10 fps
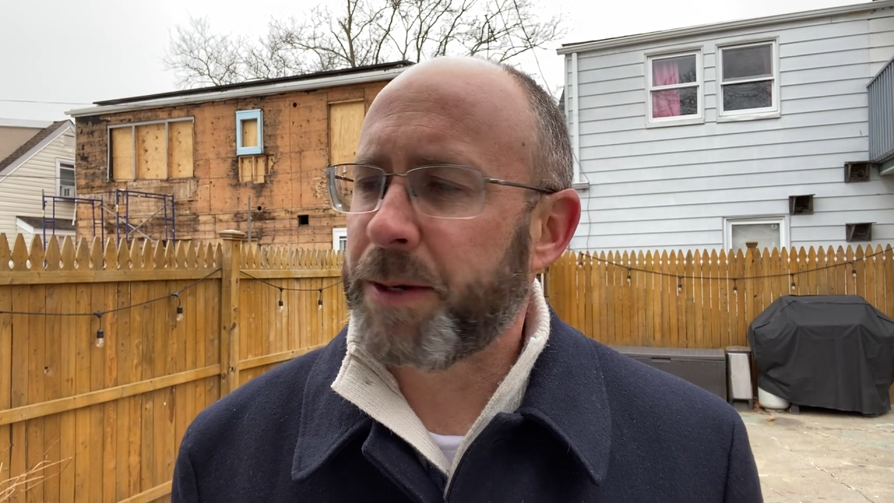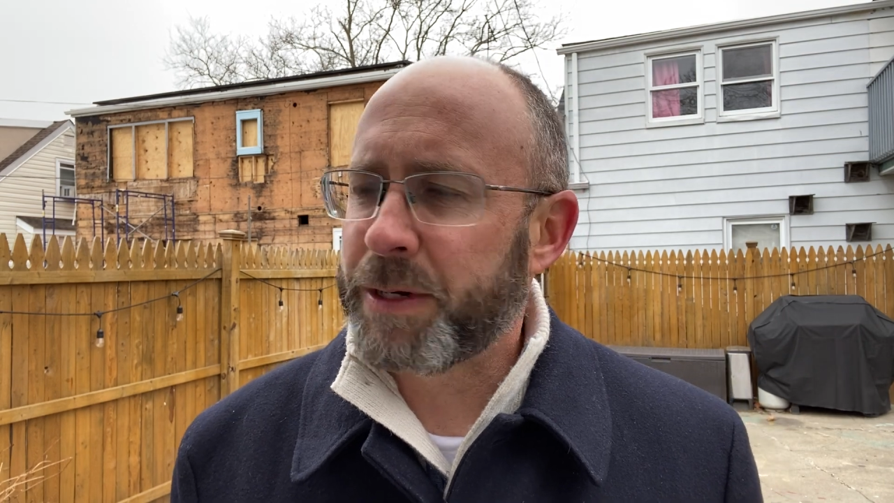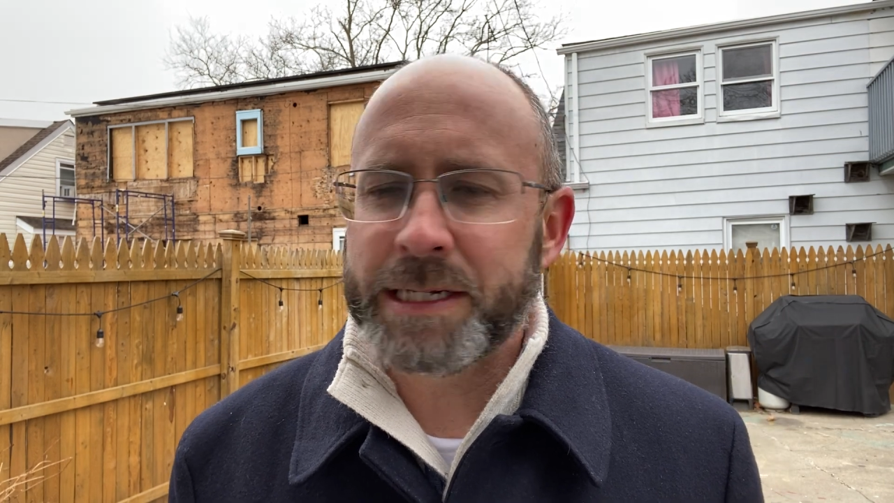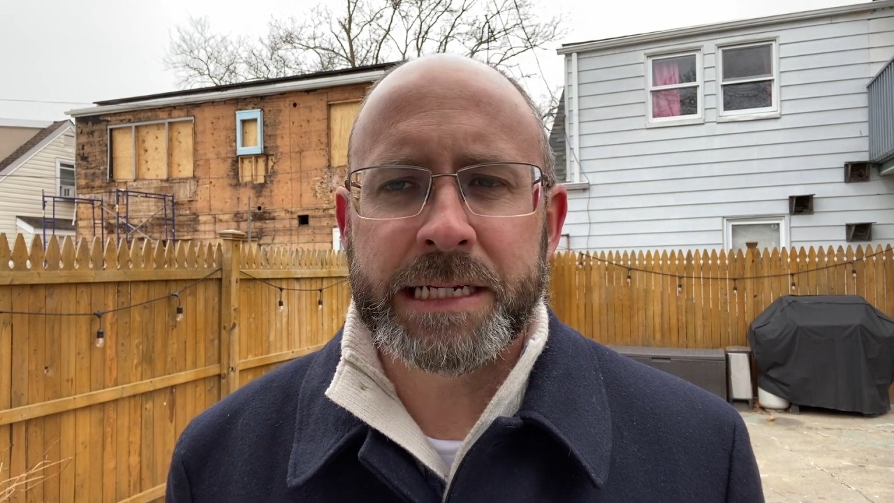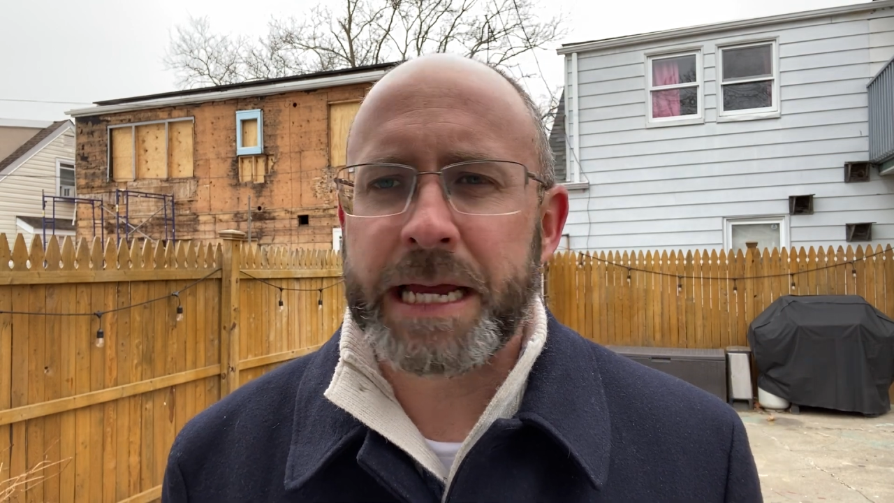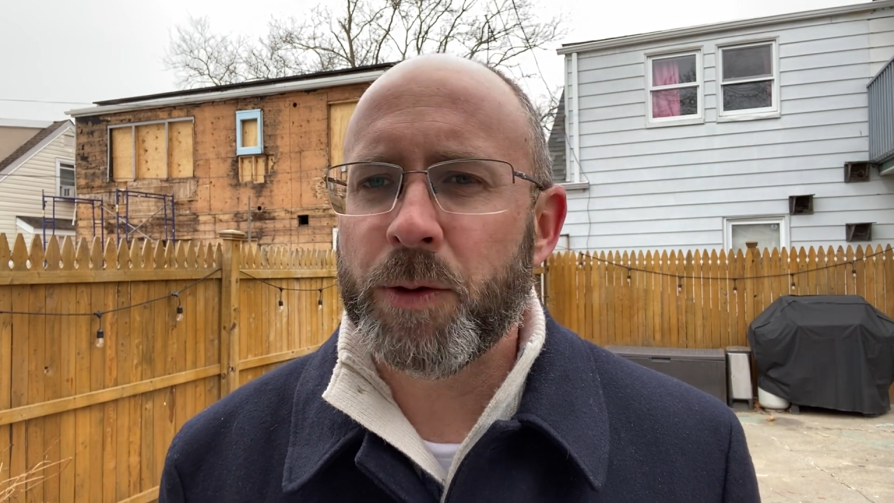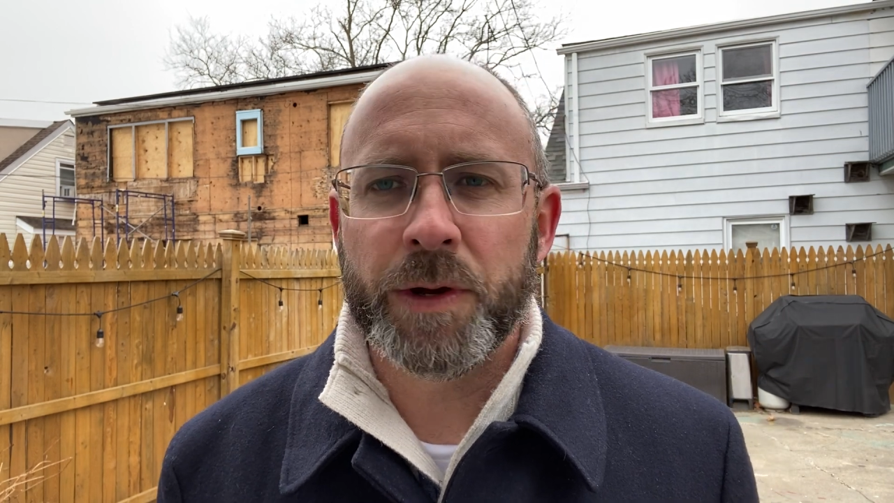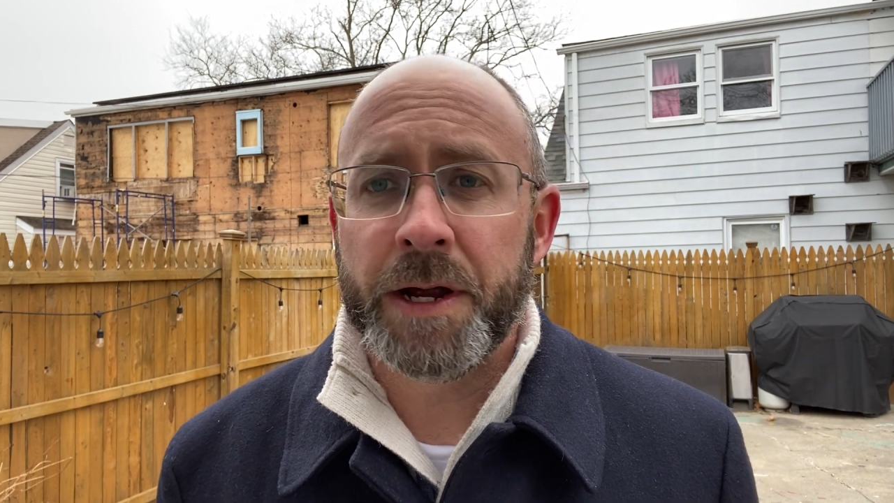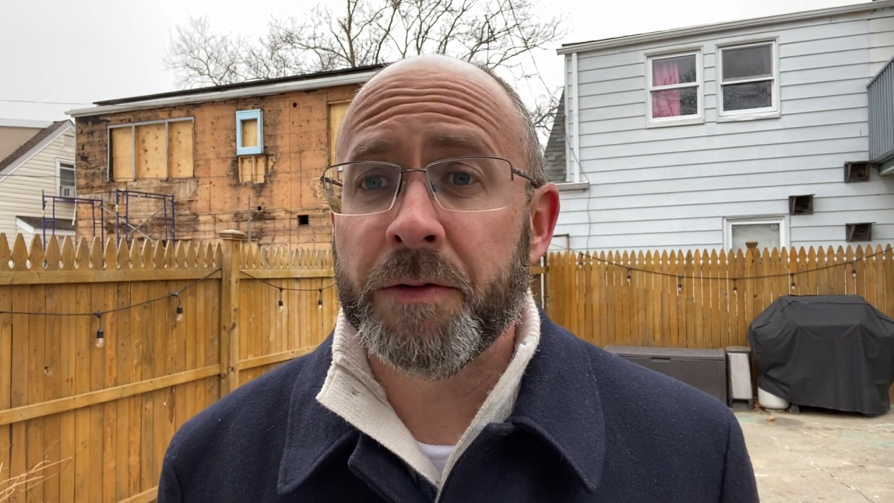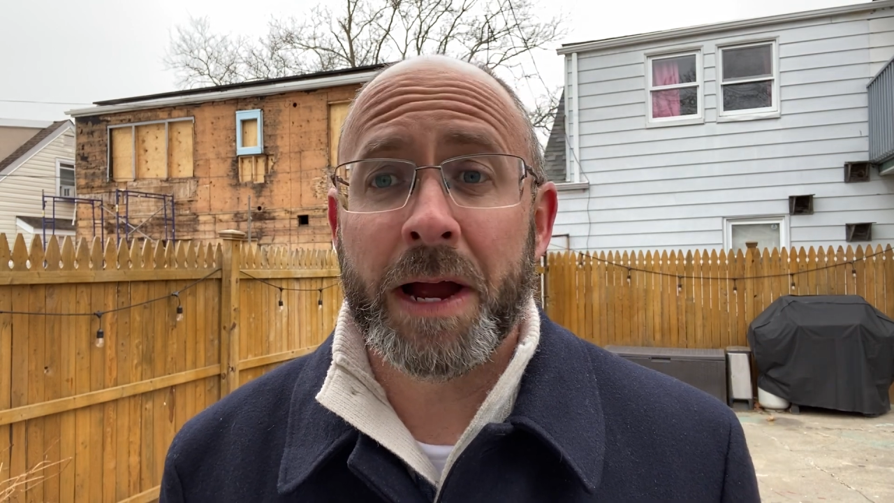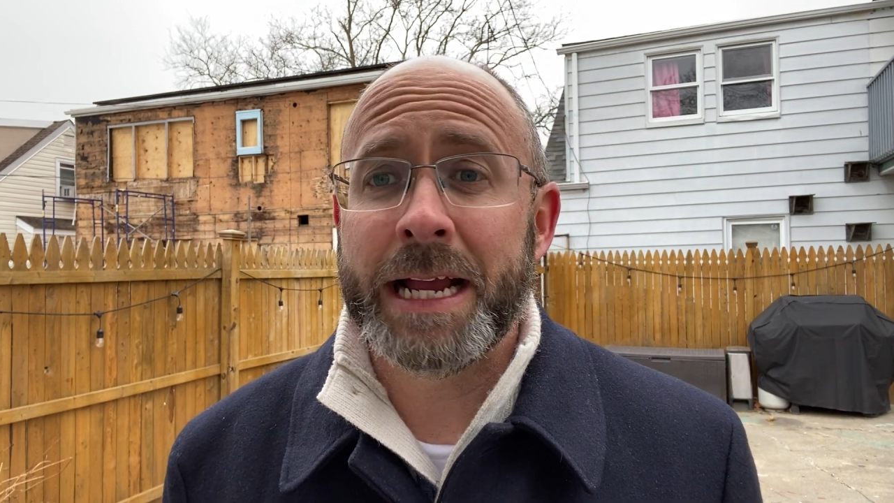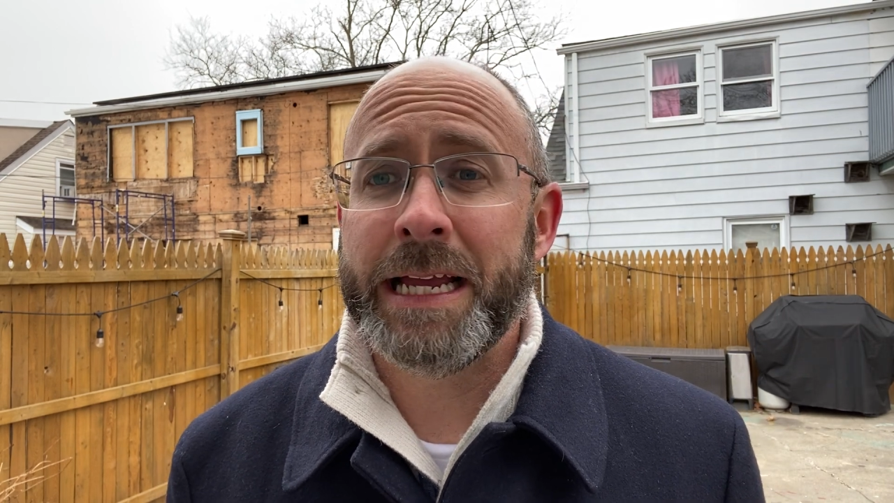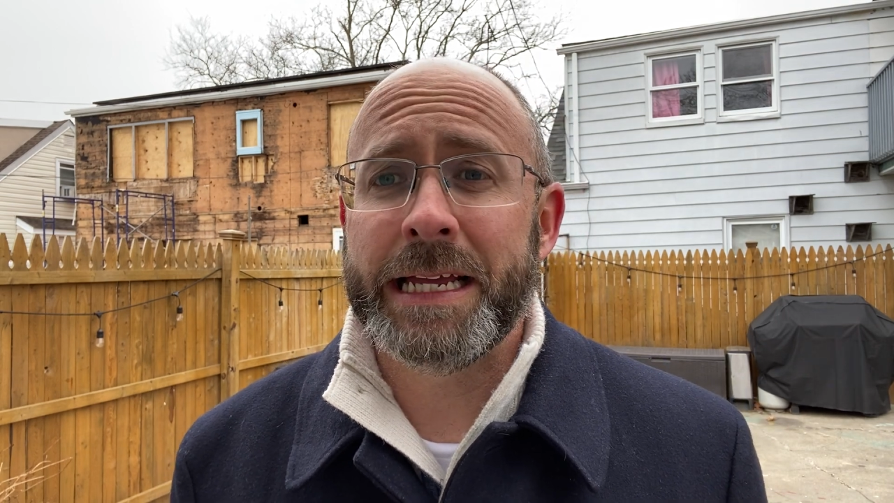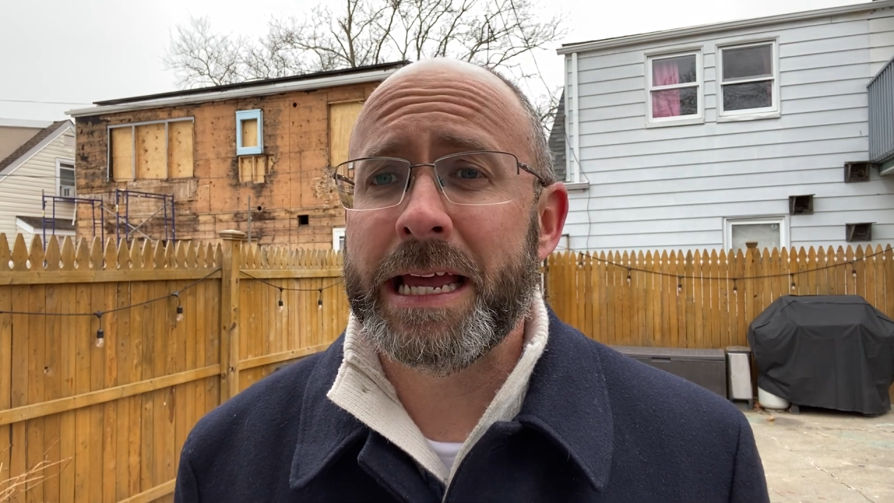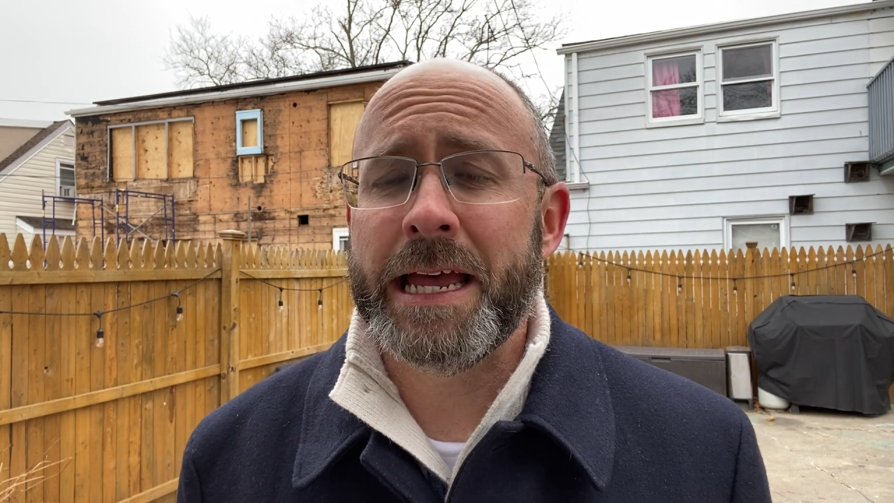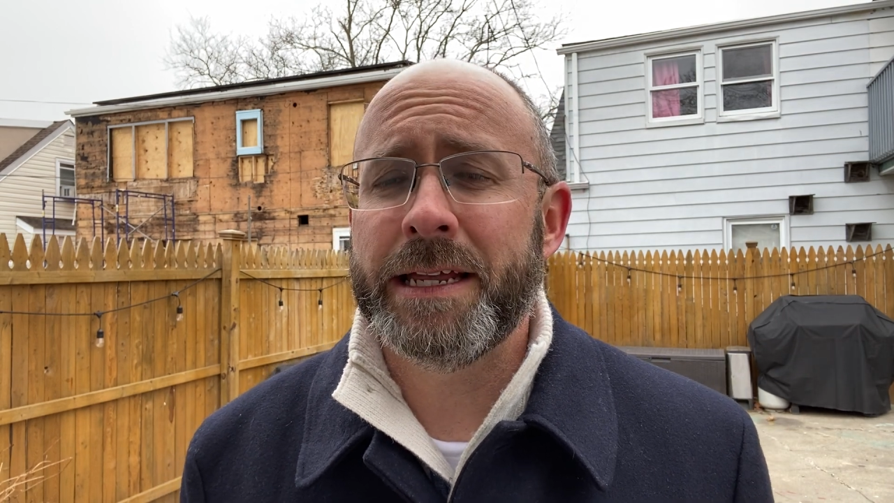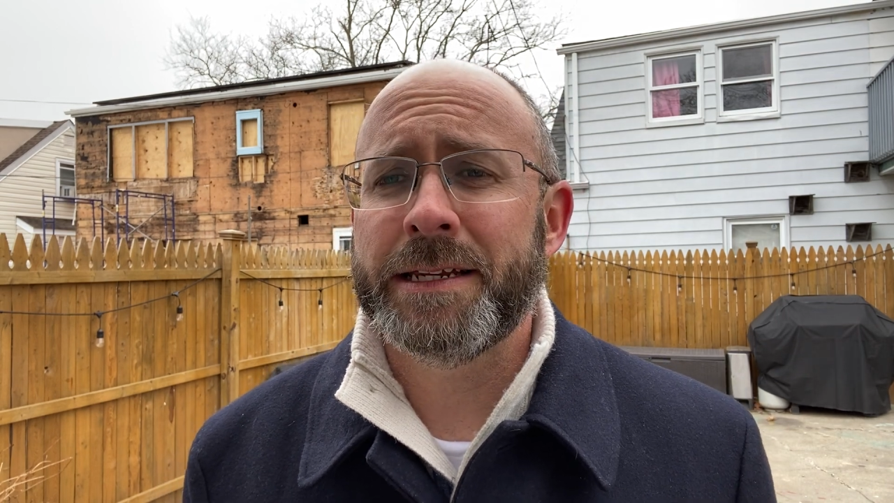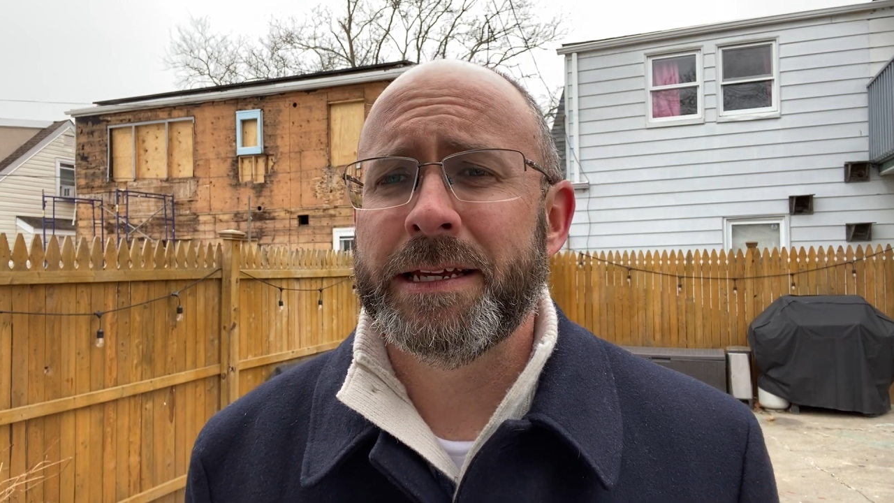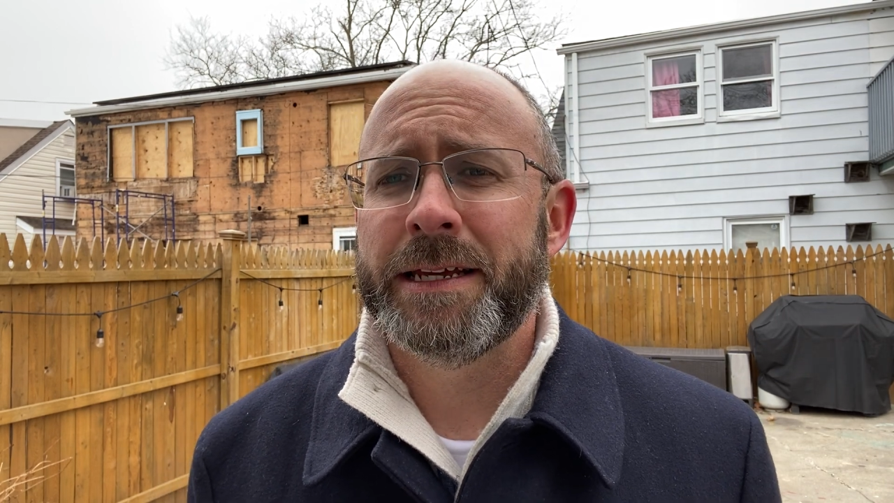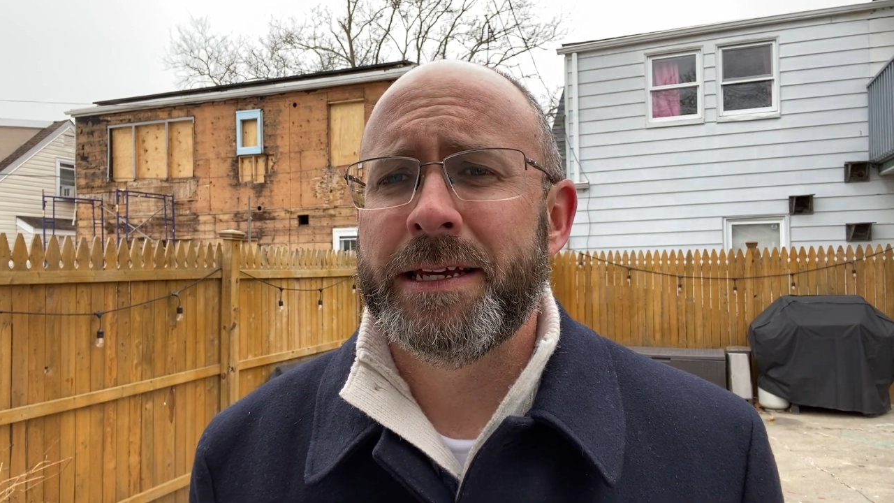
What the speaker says: I'm going to take whatever I can get,